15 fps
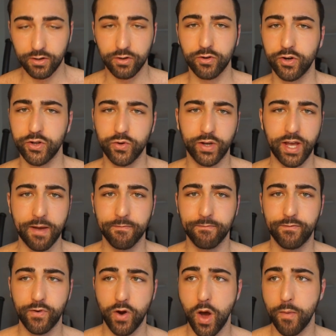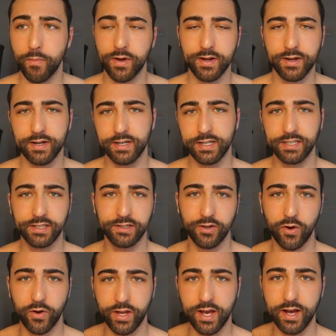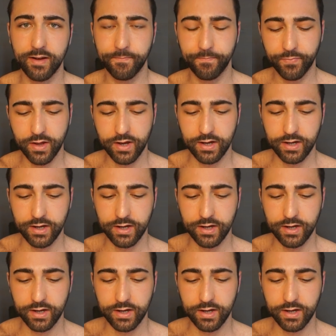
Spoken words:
or you came from Estonia